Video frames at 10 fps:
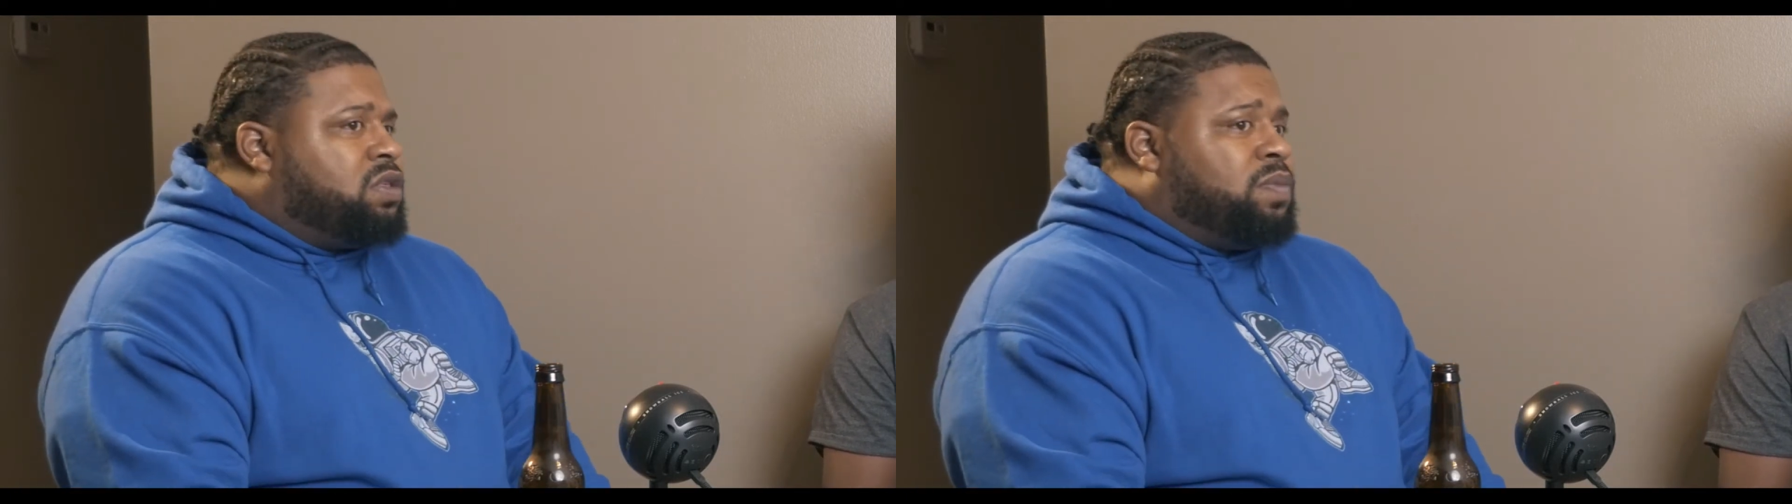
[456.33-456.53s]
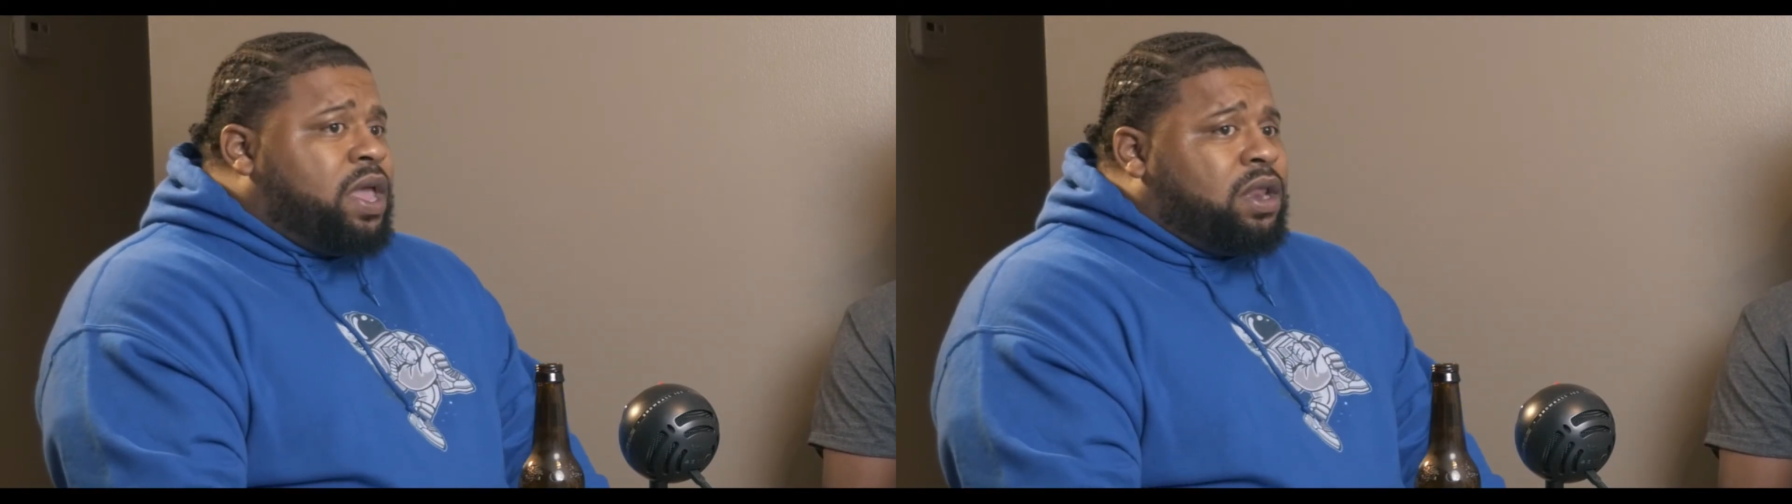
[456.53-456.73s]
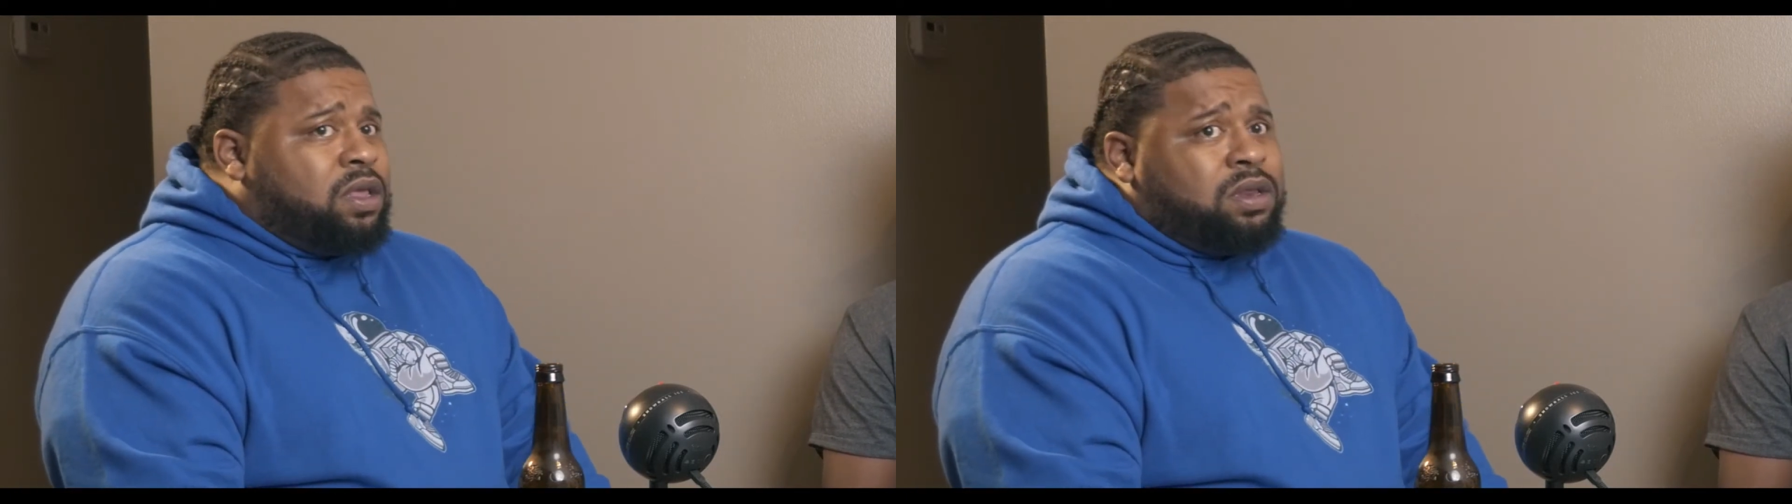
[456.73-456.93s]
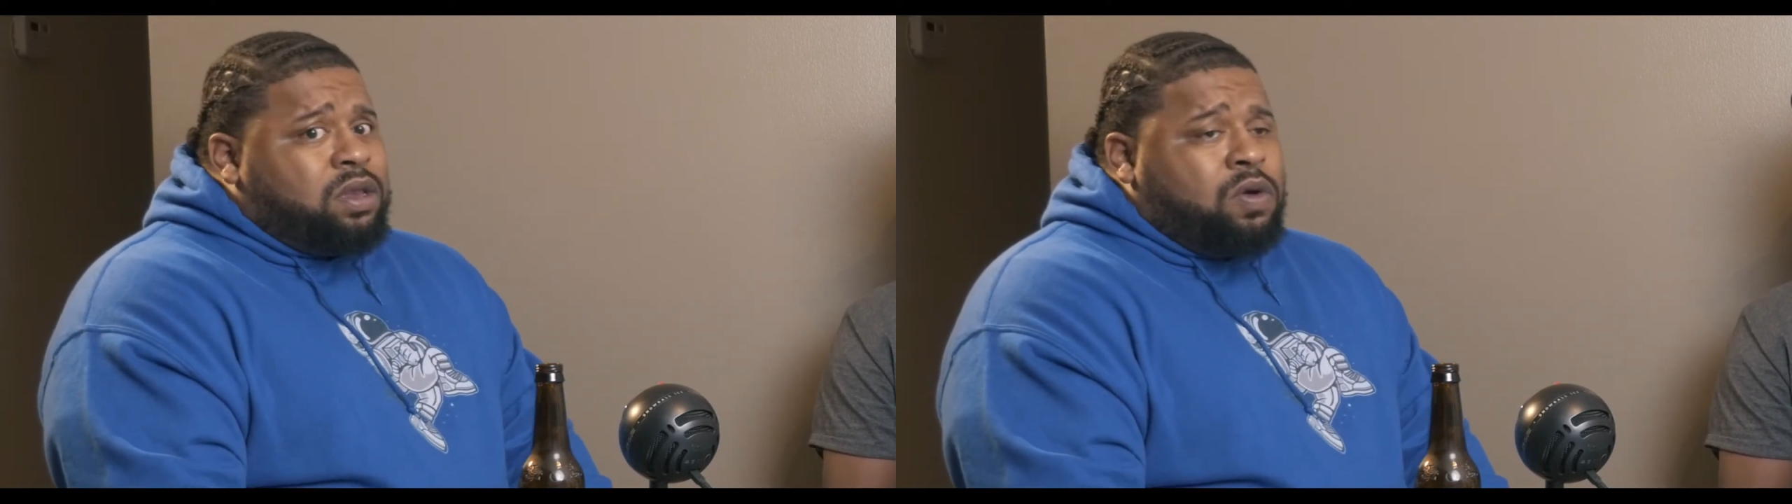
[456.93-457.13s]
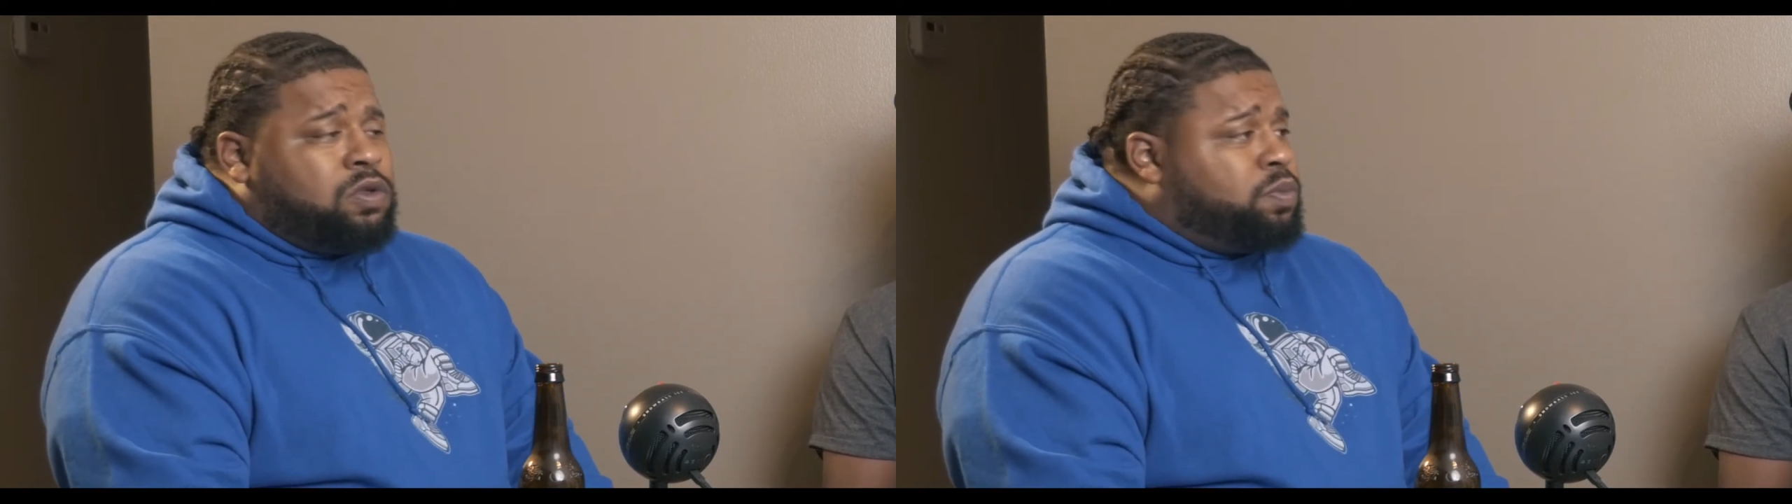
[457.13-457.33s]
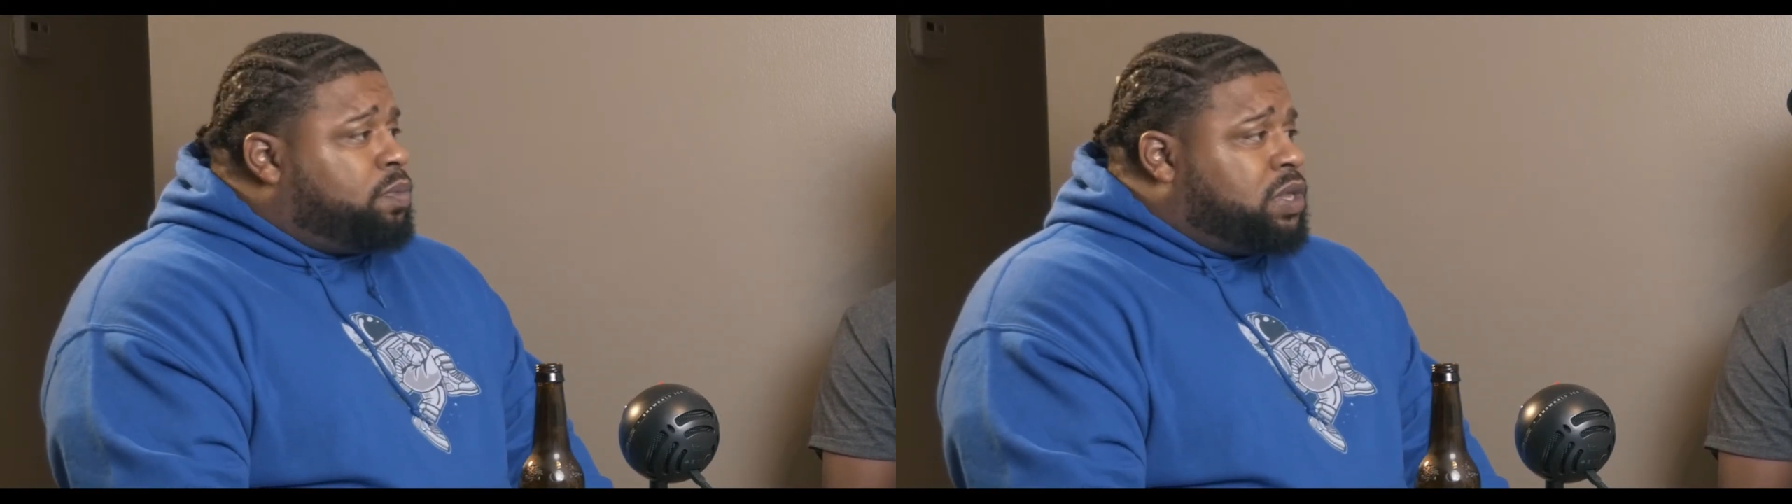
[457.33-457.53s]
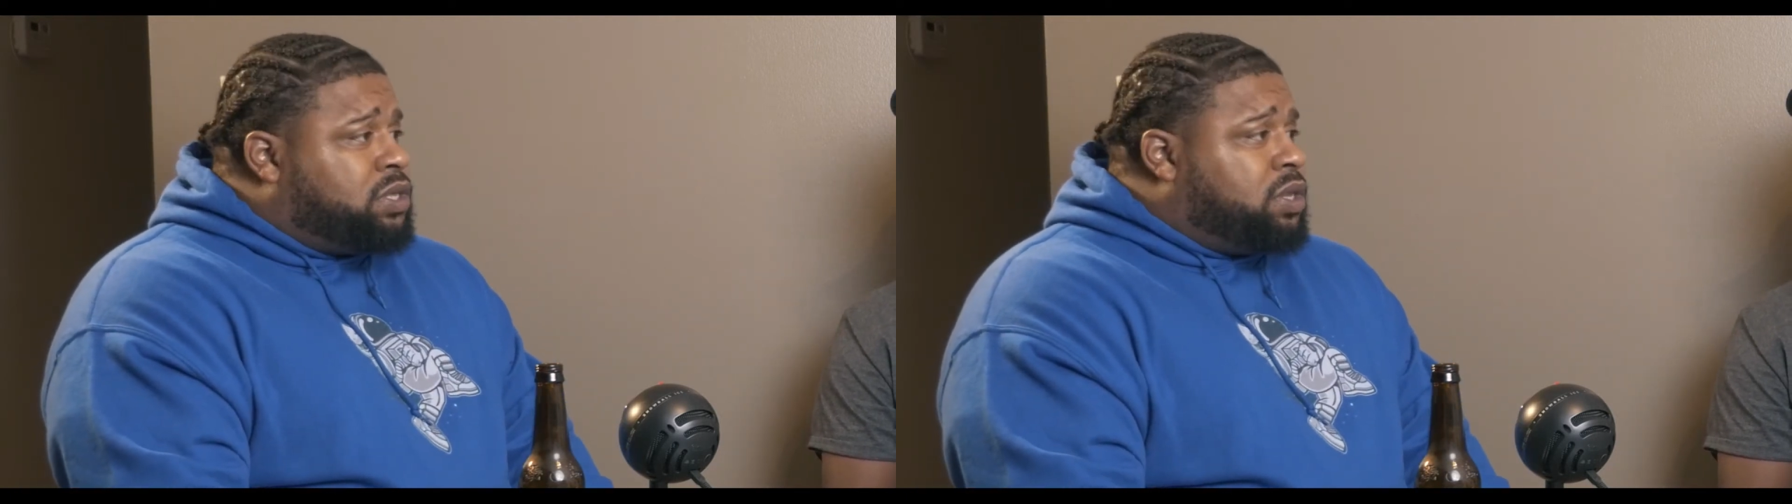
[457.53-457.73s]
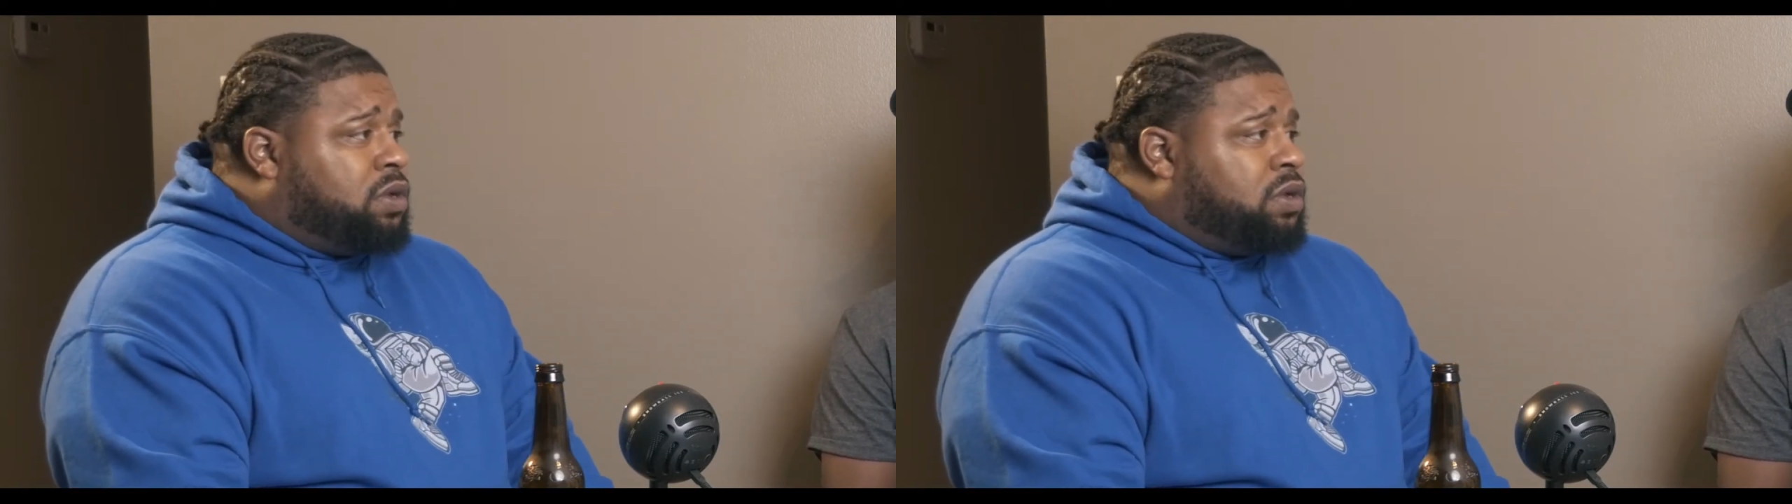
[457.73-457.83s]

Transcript: somebody that knows publicity.